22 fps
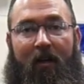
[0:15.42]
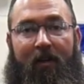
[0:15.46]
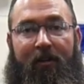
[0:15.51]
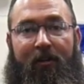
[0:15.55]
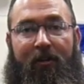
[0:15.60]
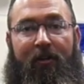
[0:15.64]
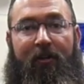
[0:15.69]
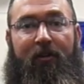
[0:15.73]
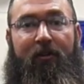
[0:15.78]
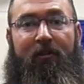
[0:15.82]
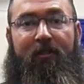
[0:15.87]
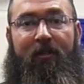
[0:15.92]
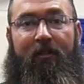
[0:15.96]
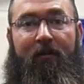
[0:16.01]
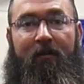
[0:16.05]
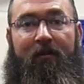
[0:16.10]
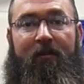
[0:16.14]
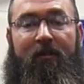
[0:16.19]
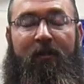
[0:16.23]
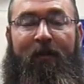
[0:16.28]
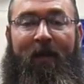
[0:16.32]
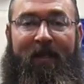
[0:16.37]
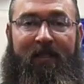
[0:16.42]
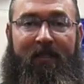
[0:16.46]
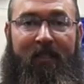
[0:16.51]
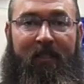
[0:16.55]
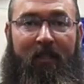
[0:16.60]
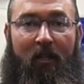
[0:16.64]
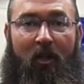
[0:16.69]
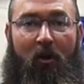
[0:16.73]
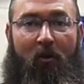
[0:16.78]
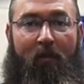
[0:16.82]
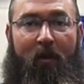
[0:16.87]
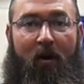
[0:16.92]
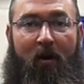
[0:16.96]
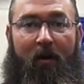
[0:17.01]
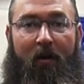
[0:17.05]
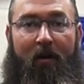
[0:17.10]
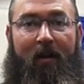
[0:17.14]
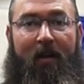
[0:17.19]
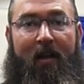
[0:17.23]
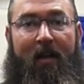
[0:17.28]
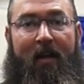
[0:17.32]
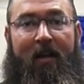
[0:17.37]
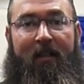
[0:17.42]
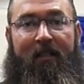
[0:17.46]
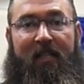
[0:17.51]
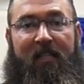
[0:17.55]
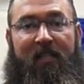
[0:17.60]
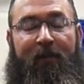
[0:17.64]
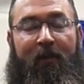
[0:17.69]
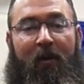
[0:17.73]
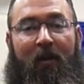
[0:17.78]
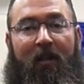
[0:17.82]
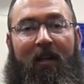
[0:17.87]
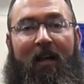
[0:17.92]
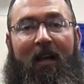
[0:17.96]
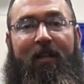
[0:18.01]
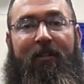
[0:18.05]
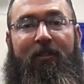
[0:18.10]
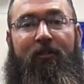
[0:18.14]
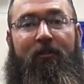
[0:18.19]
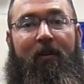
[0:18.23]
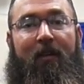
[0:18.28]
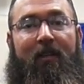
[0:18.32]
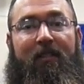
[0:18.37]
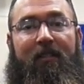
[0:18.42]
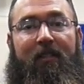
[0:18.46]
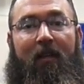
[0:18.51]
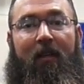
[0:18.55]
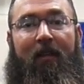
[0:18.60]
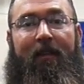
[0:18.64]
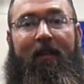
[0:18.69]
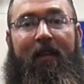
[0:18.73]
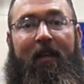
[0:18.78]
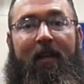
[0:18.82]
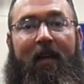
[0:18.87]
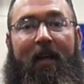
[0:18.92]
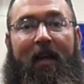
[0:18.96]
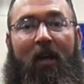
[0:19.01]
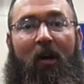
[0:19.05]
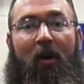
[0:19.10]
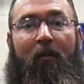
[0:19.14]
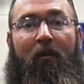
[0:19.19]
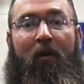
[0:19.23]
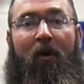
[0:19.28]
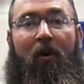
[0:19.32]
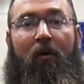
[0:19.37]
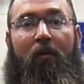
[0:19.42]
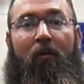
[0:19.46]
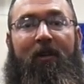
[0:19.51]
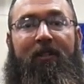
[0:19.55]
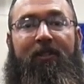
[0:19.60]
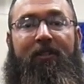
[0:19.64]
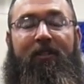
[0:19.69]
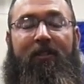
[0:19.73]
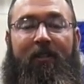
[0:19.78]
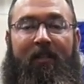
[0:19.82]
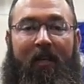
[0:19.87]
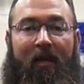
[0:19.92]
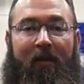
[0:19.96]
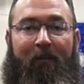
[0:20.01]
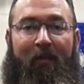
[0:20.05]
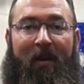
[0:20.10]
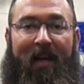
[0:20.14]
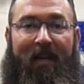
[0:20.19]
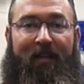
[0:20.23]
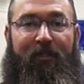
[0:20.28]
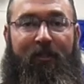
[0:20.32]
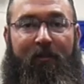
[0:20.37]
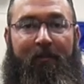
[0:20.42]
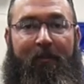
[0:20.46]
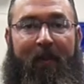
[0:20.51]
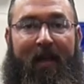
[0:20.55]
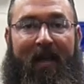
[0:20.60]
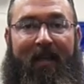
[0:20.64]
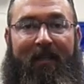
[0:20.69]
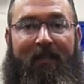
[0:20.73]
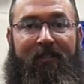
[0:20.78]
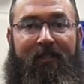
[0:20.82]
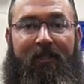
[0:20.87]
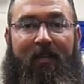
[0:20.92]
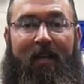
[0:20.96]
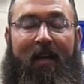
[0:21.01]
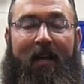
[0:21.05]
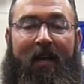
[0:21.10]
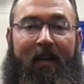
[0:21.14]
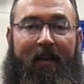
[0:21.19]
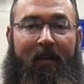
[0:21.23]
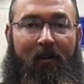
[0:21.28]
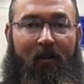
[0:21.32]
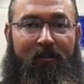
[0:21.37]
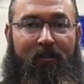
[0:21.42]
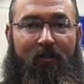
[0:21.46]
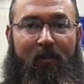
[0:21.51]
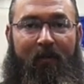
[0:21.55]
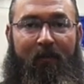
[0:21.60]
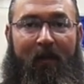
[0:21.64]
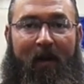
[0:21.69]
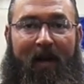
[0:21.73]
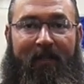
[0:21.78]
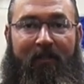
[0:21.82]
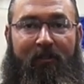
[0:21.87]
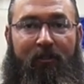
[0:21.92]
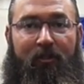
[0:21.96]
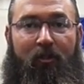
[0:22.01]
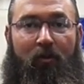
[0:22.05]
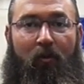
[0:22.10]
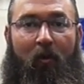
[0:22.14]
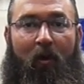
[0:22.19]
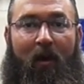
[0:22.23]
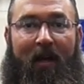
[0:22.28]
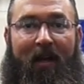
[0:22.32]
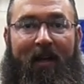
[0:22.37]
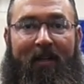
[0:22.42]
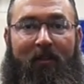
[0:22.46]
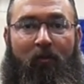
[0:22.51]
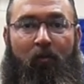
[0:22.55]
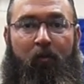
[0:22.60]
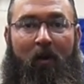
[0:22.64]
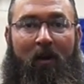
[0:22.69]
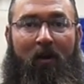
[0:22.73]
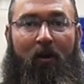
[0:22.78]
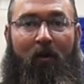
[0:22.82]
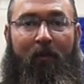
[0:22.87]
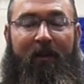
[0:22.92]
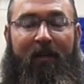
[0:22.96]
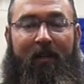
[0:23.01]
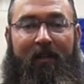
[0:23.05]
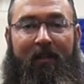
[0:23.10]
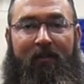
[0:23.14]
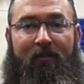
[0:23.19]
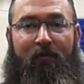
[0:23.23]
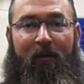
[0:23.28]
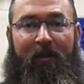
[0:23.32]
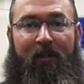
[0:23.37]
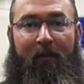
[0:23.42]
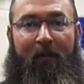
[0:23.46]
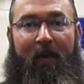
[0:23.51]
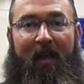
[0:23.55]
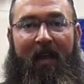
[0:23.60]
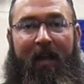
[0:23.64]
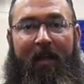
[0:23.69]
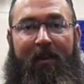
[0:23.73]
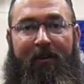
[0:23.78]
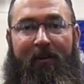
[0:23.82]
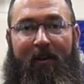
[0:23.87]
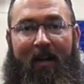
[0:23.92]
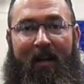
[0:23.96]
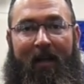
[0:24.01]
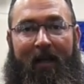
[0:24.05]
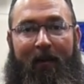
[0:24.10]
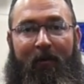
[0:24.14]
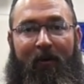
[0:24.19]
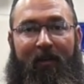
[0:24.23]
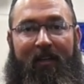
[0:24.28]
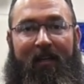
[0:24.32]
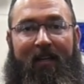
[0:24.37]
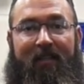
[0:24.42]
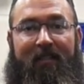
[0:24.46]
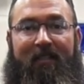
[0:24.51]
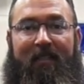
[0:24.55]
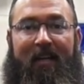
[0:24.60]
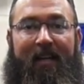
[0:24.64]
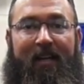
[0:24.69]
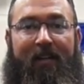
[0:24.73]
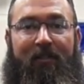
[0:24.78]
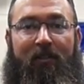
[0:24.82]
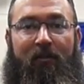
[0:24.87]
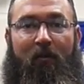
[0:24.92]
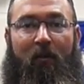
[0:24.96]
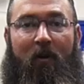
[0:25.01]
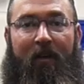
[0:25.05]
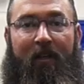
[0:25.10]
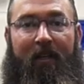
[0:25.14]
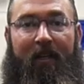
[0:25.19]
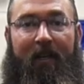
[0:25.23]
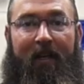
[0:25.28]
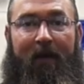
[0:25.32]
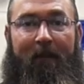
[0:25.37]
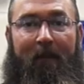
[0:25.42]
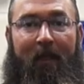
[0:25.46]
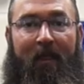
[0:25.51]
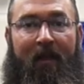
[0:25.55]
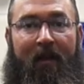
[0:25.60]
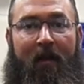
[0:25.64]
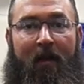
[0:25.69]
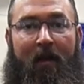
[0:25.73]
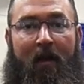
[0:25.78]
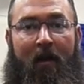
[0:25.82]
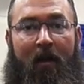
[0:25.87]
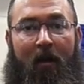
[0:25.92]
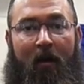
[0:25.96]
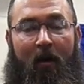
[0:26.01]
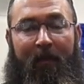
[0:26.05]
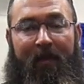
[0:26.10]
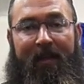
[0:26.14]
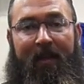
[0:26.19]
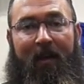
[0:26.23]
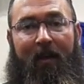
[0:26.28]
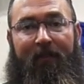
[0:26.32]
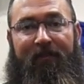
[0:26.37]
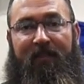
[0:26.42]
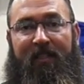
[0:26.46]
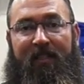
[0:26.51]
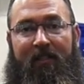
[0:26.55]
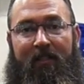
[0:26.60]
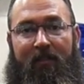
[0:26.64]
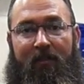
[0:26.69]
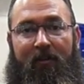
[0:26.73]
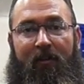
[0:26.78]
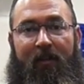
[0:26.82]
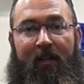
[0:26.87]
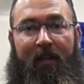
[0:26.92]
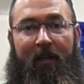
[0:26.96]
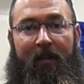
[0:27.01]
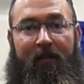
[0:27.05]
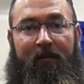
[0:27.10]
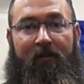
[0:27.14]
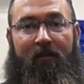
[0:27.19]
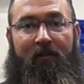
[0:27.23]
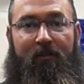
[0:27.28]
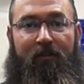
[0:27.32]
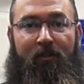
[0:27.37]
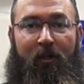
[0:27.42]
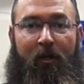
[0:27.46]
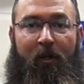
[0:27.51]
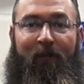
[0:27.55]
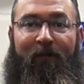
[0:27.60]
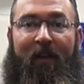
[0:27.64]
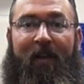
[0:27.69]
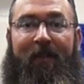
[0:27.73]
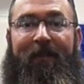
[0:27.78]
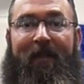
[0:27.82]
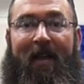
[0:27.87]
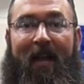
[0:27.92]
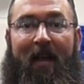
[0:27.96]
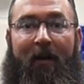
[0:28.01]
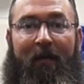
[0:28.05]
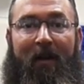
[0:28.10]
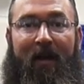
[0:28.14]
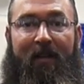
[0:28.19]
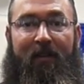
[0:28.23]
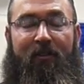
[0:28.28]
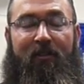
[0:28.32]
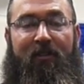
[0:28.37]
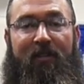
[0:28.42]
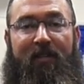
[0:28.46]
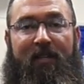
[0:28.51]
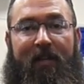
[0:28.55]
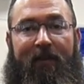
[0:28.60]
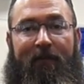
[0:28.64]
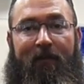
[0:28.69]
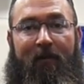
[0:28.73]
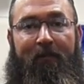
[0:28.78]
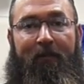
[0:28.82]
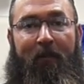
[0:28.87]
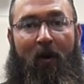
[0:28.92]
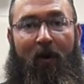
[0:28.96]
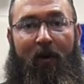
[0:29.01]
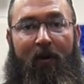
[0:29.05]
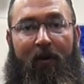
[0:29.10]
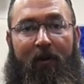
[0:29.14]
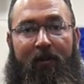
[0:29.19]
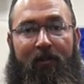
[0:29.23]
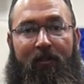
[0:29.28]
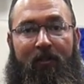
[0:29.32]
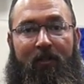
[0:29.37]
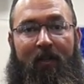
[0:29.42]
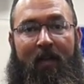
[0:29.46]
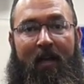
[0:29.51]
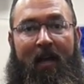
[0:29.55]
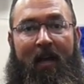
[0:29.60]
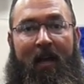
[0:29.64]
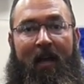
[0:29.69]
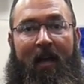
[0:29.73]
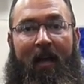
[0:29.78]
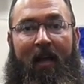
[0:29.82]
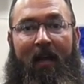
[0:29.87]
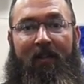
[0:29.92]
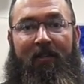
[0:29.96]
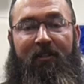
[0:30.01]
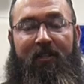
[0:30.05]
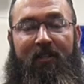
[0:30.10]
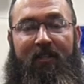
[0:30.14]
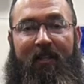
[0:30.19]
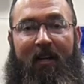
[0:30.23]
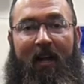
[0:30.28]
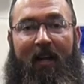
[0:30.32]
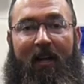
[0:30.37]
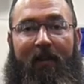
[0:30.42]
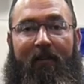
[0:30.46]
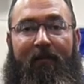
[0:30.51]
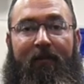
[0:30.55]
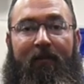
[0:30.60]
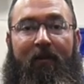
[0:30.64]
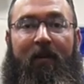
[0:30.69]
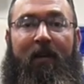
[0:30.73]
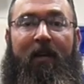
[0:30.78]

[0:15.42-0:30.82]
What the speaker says: you're using, especially low bar. It seems to put a lot of stress on the elbow, which impacts your bench. It can also impact your squat as well, because with the pain you're not able to get as tight as you want to get. In the off season you can circumvent that by using different bars and just kind of